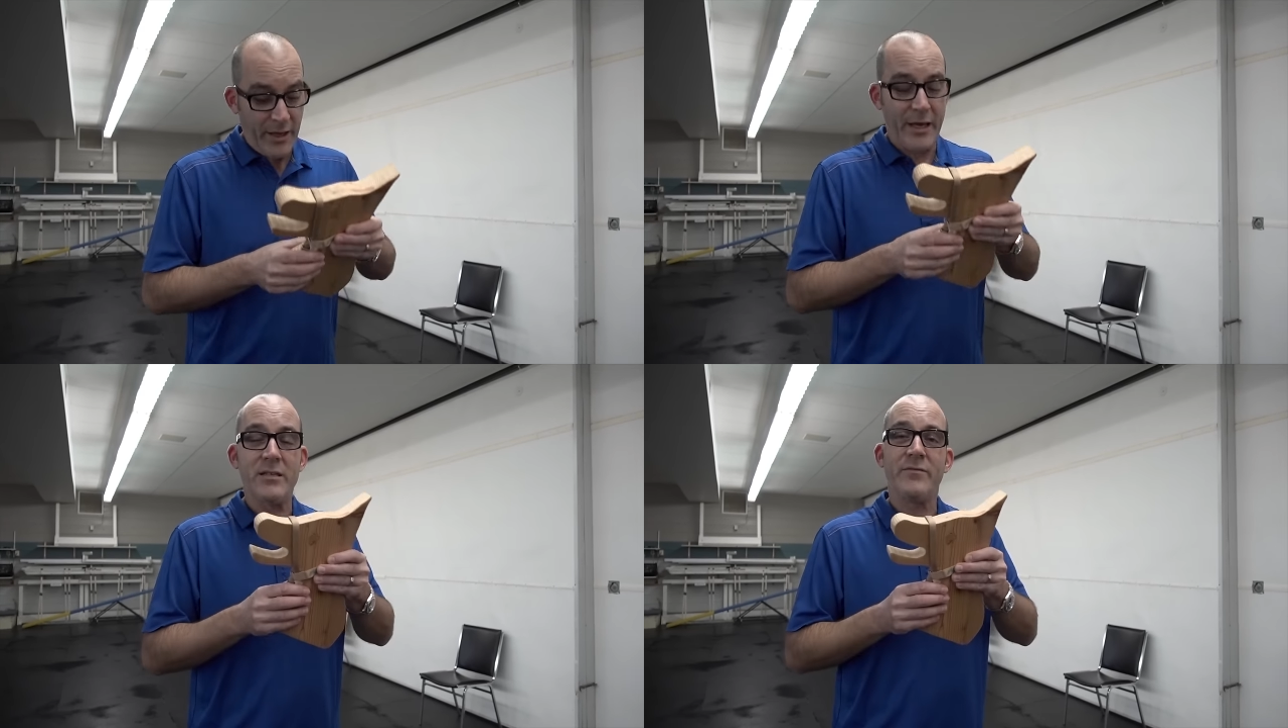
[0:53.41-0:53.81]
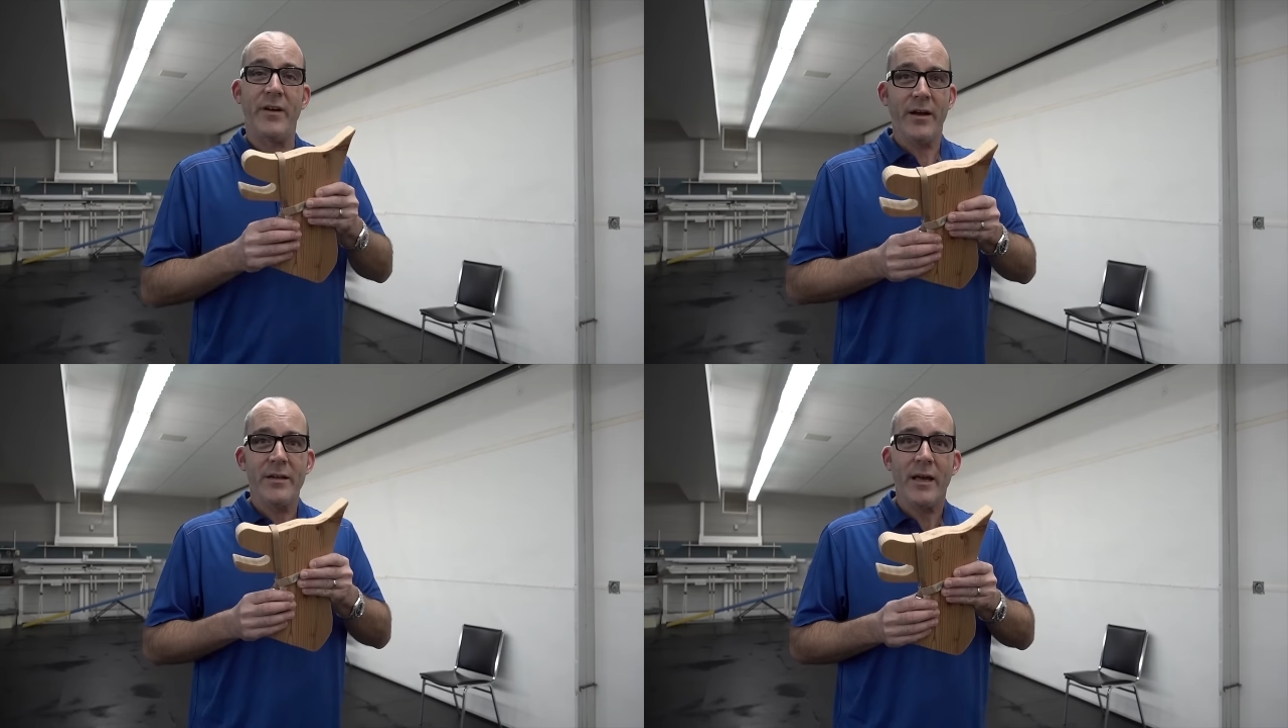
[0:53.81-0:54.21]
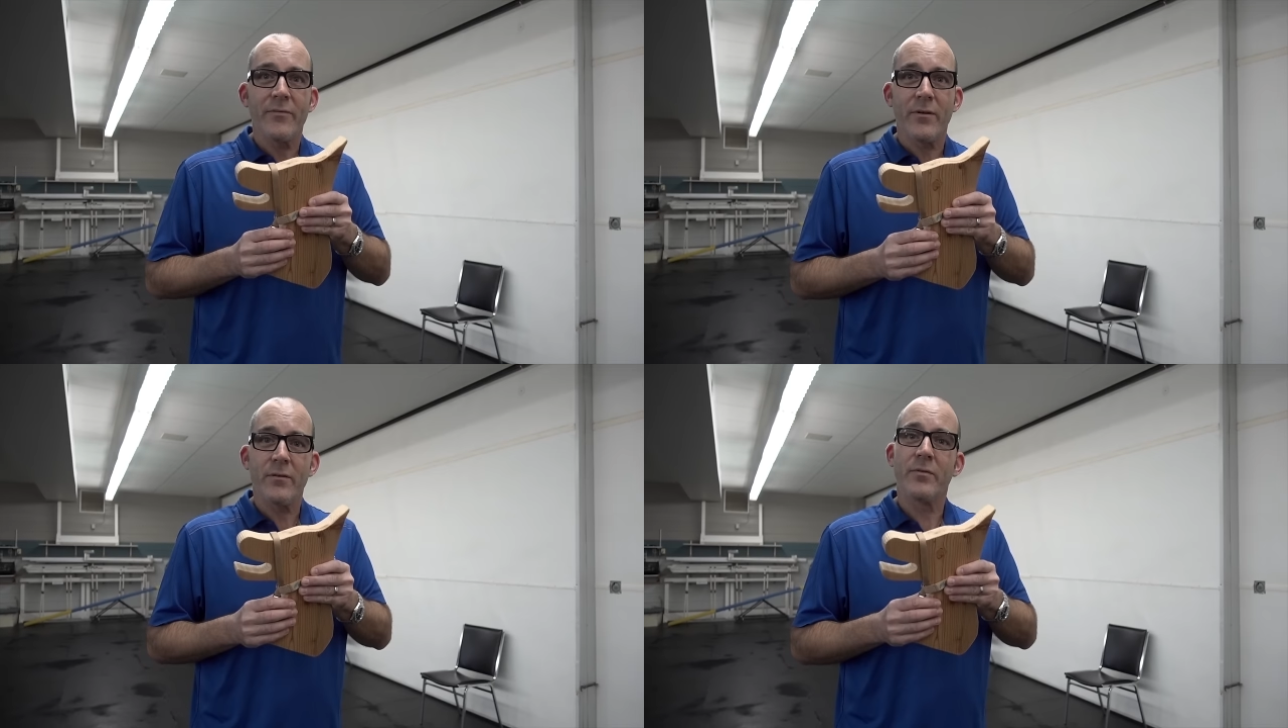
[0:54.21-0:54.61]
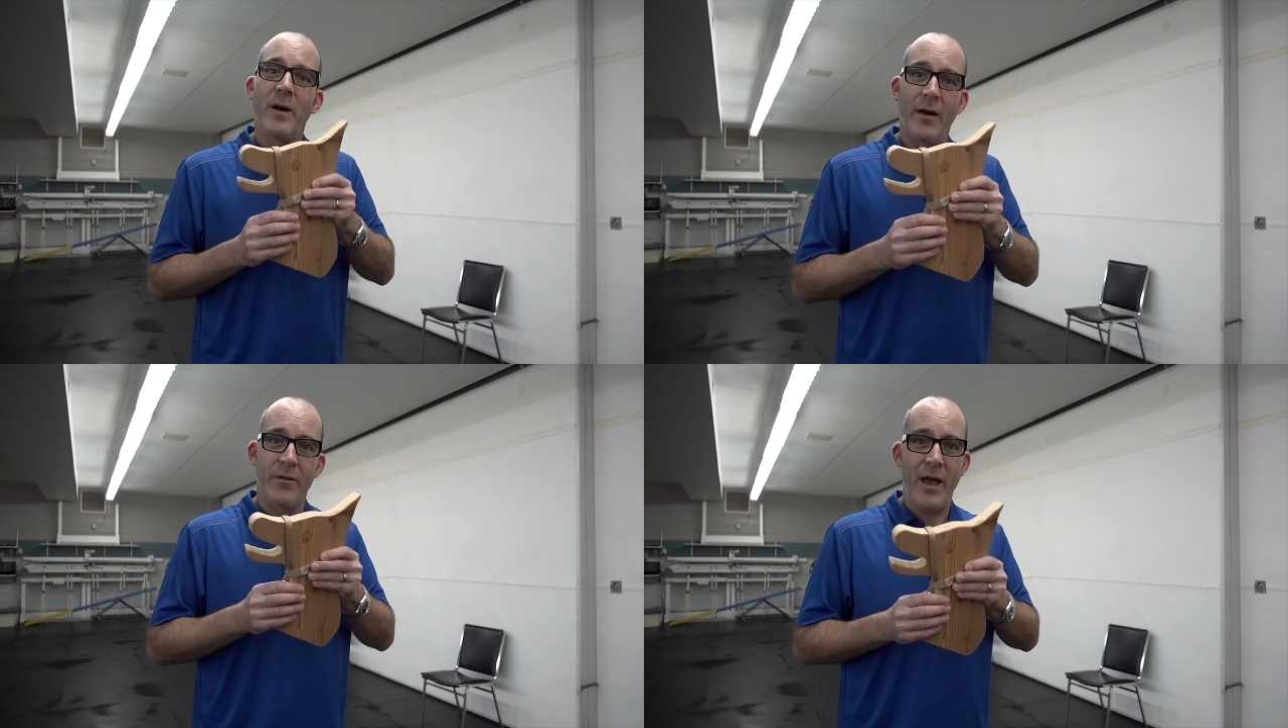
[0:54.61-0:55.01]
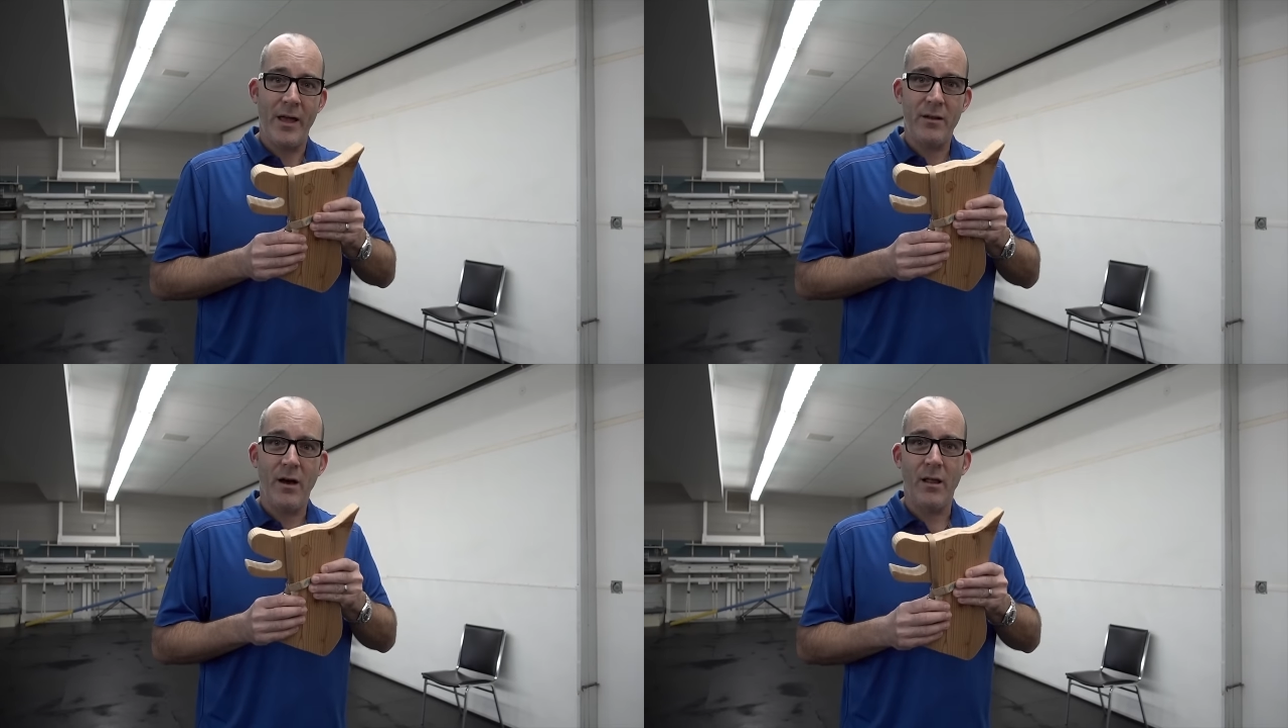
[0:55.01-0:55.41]
It is very different from other
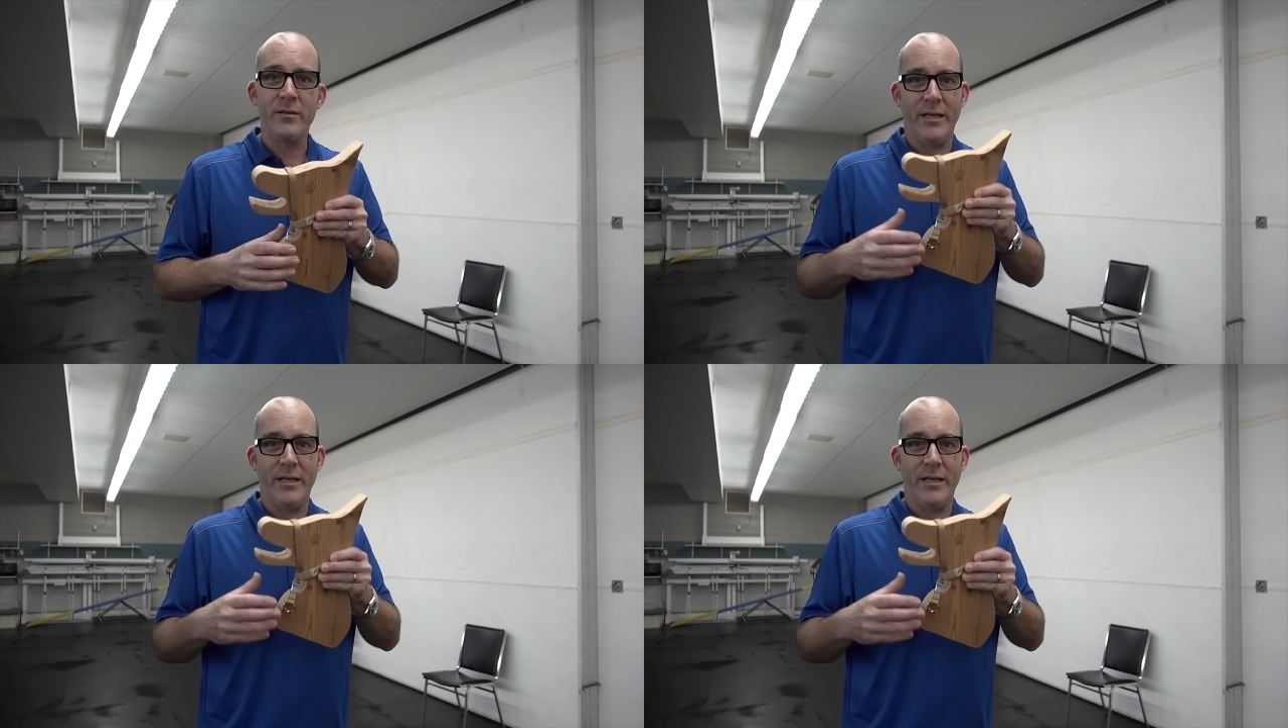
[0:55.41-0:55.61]
head collars